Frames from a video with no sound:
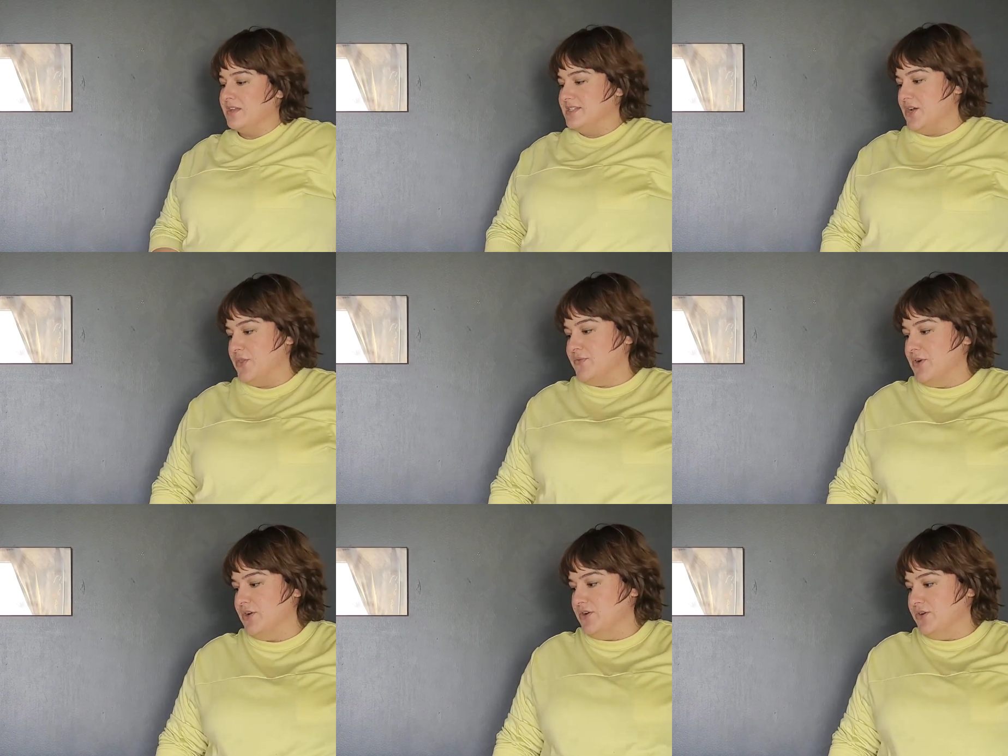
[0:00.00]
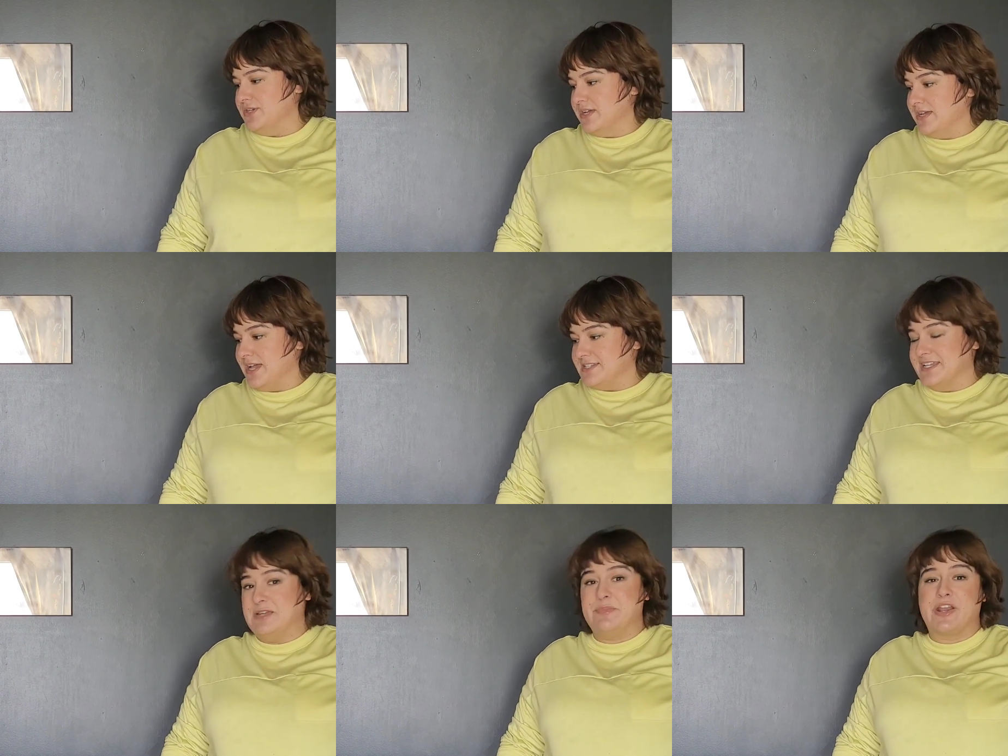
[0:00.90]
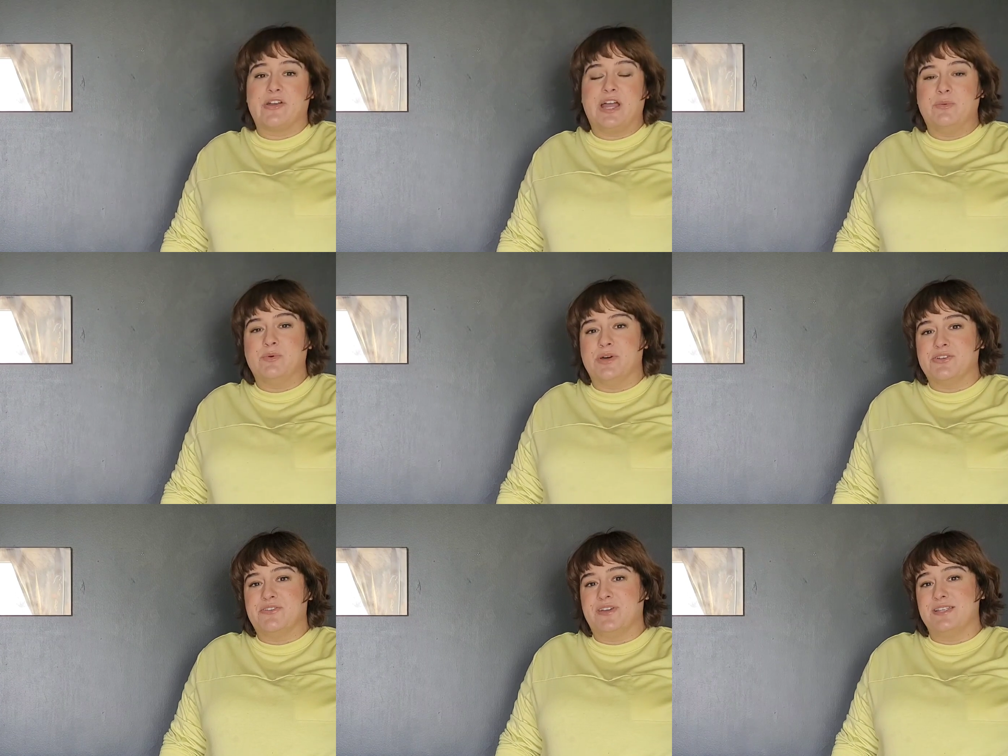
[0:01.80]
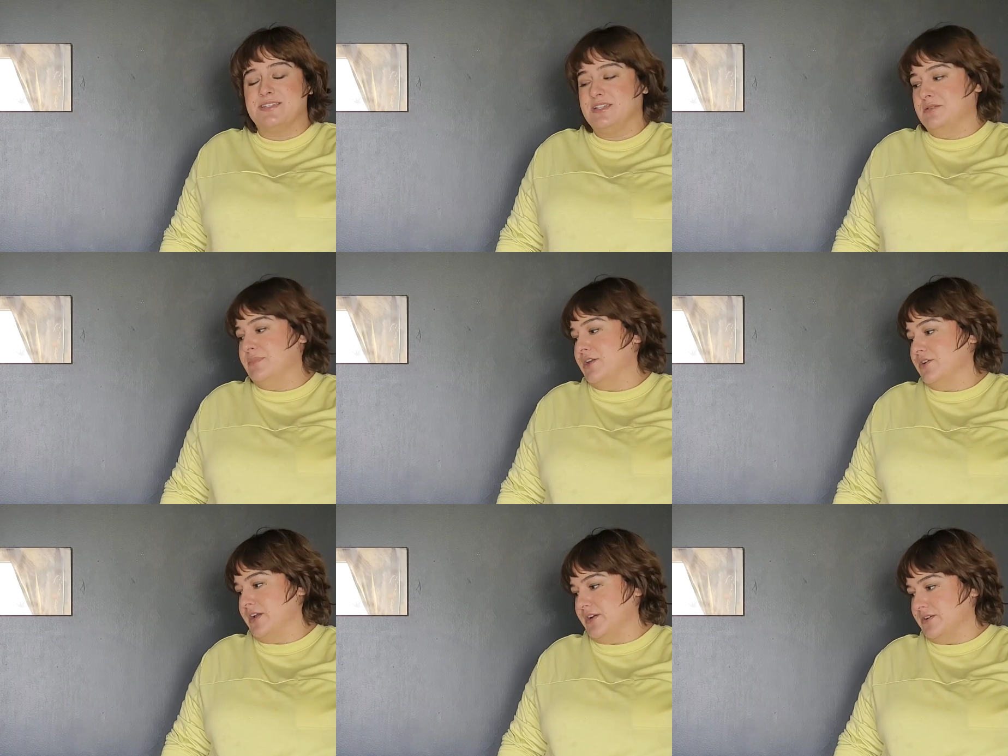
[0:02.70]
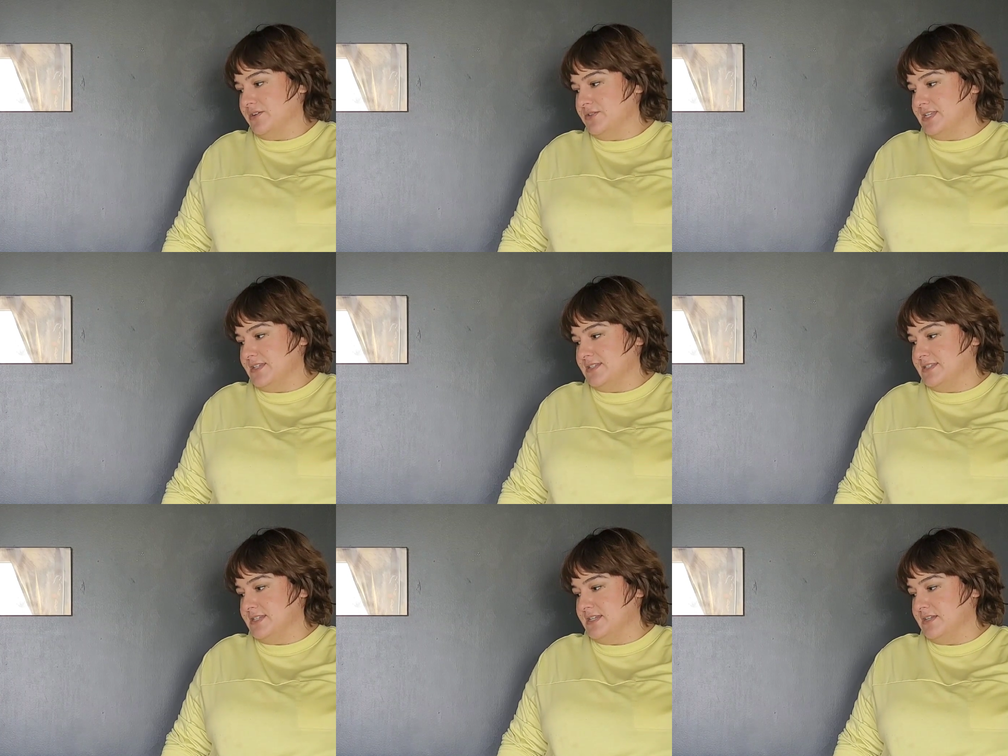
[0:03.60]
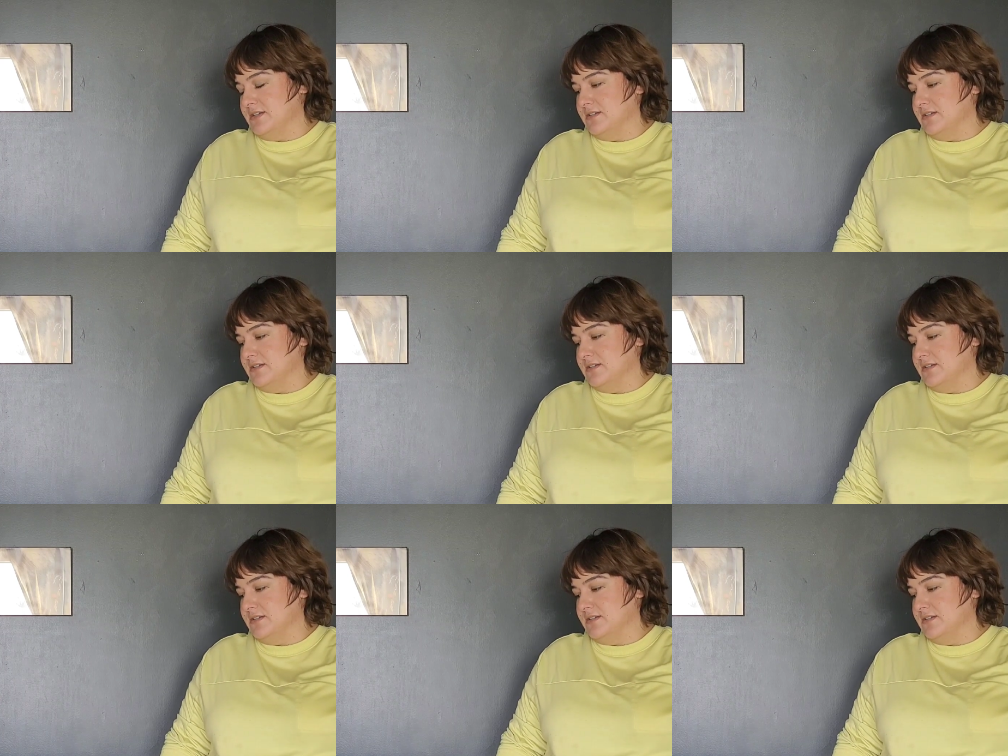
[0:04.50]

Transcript: down the road, as I get better, I will want to invest in better arrows and see